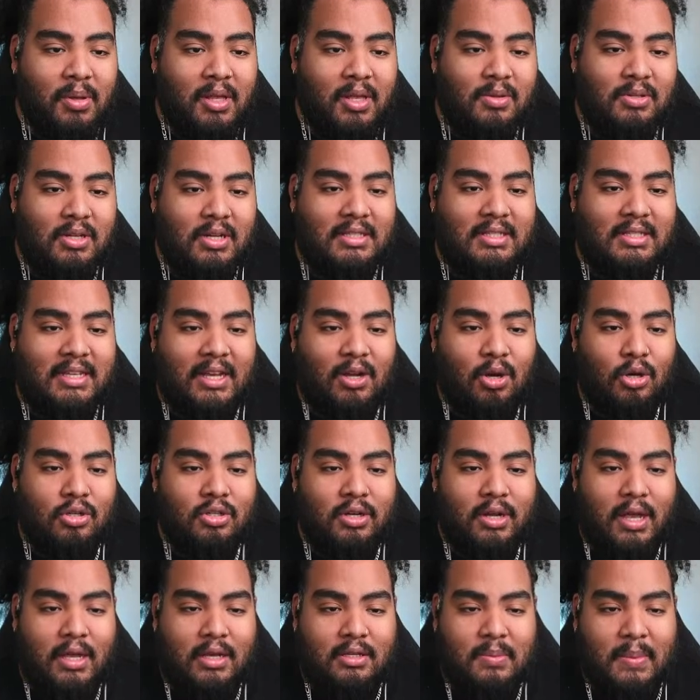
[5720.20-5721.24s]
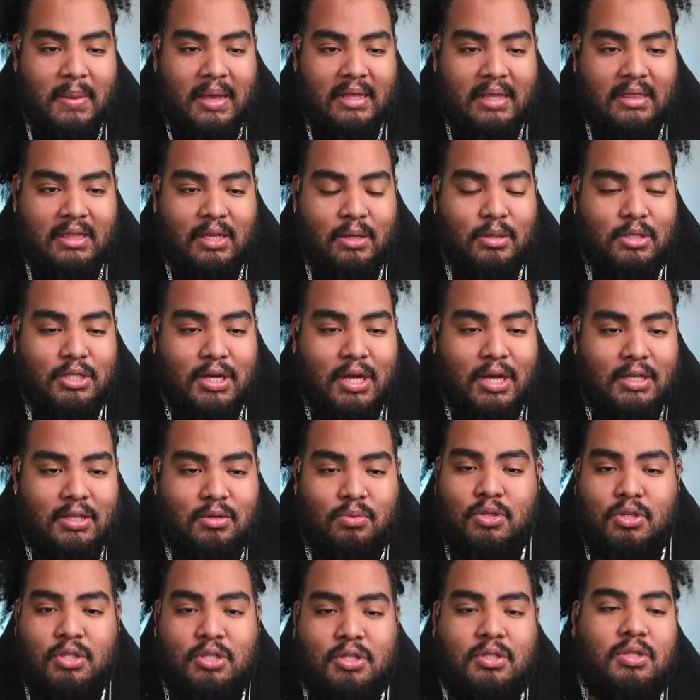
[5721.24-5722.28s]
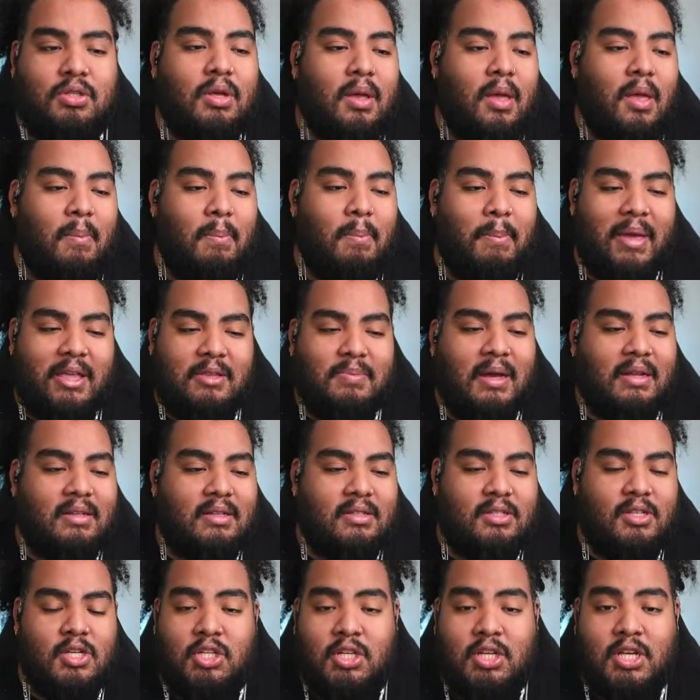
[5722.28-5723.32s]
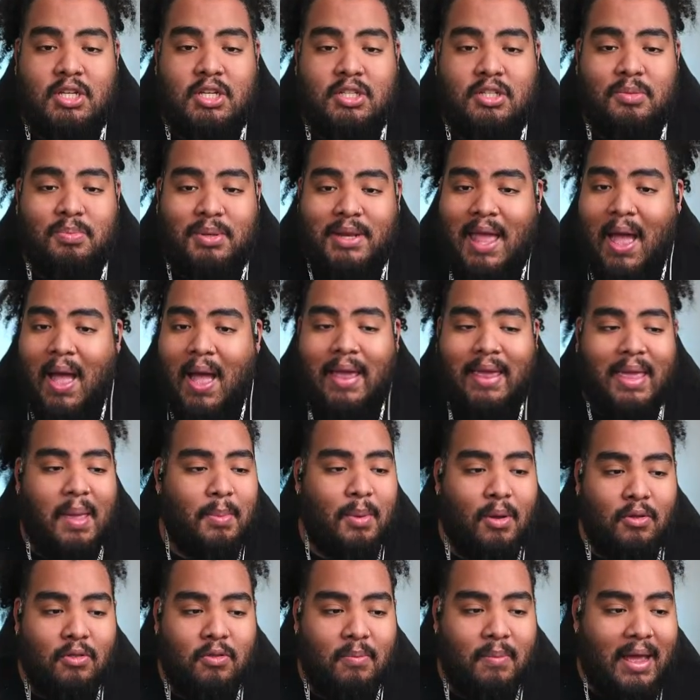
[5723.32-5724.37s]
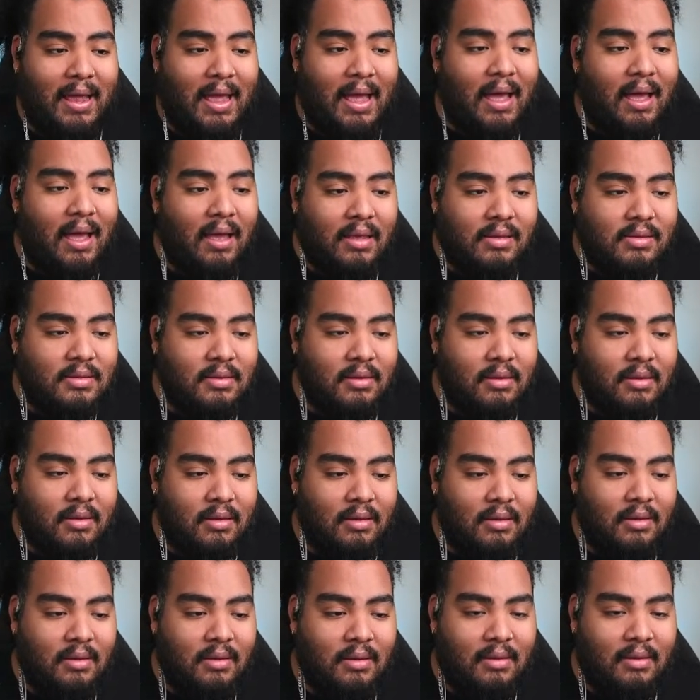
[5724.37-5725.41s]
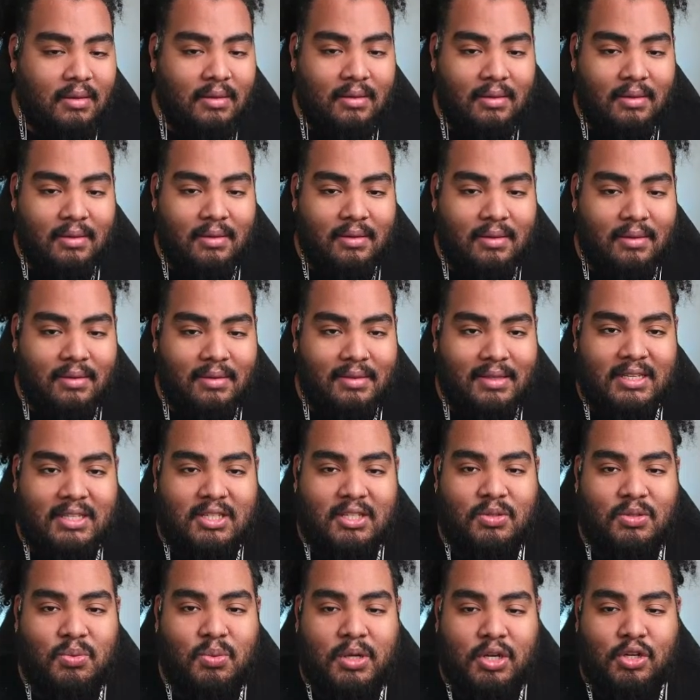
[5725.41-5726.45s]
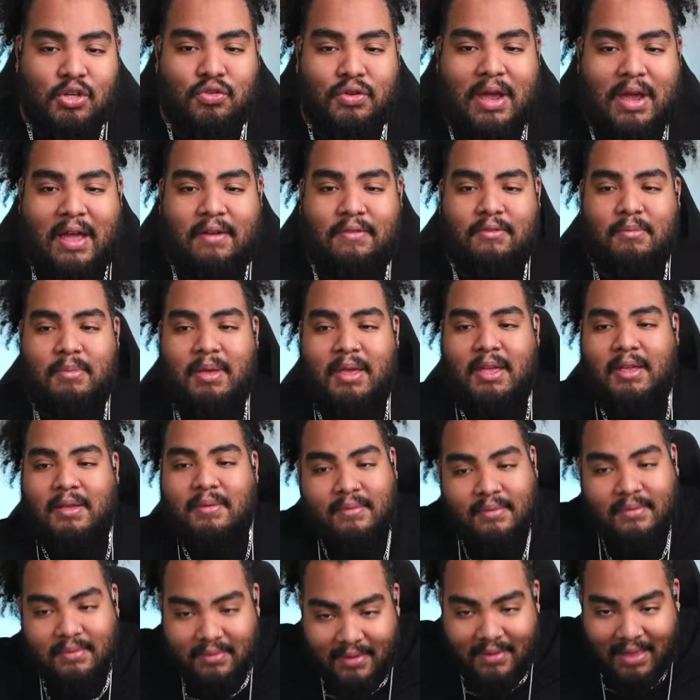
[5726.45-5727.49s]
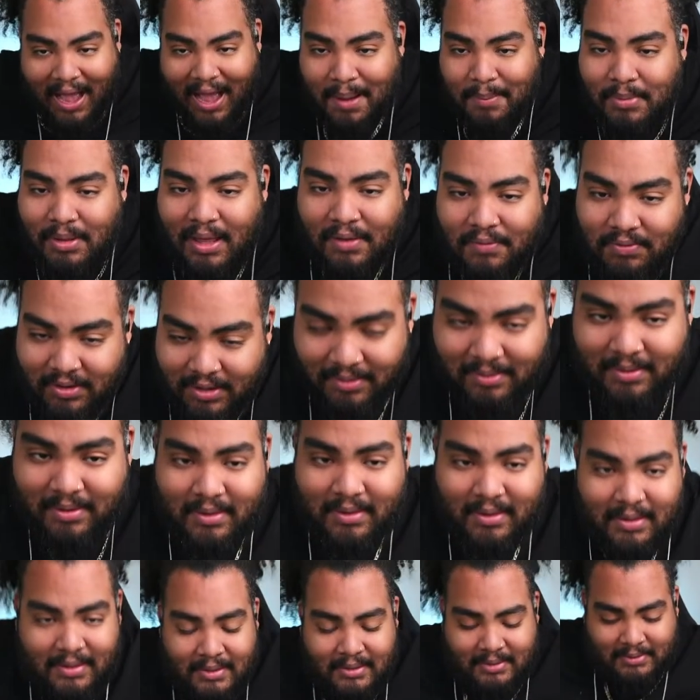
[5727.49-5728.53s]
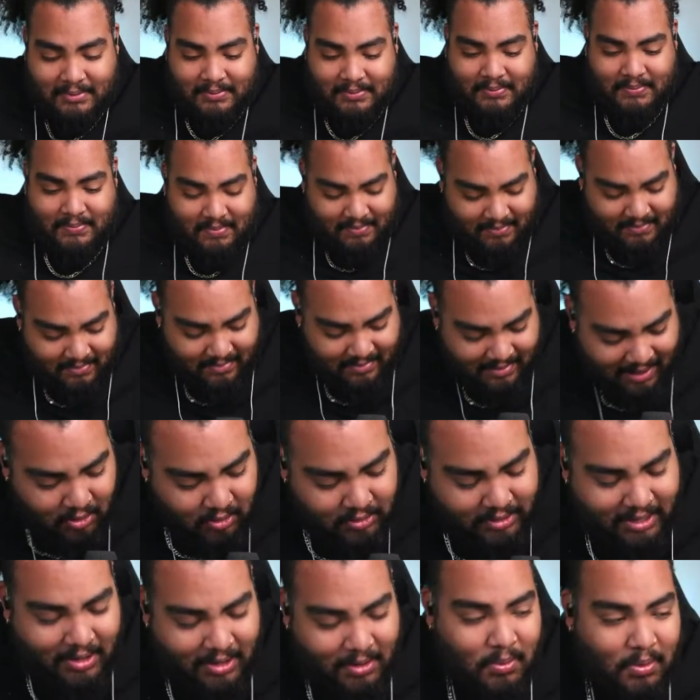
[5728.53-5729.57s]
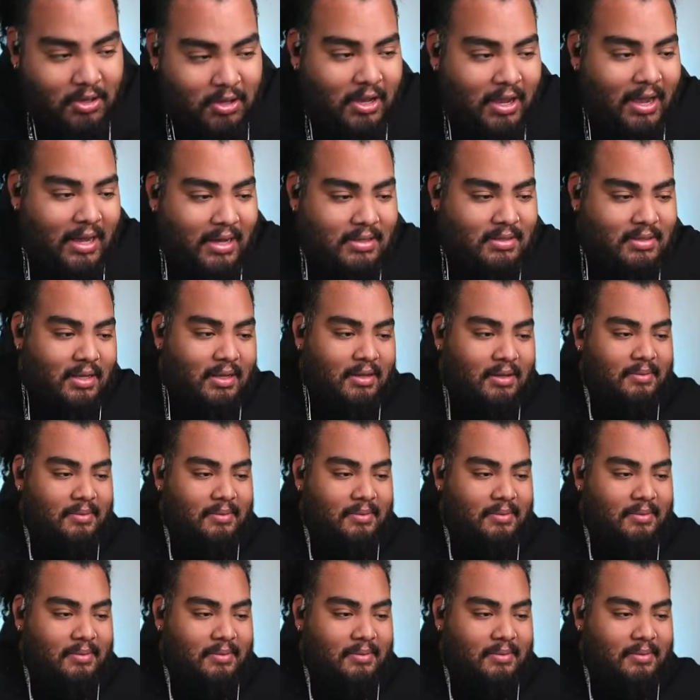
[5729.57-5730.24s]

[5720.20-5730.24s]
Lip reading: was going to take Audric Estime and Theo Johnson, would just make my decision easier, but now I get both of my guys. This is what a draft for me. I'm loving it. I don't care what you guys think.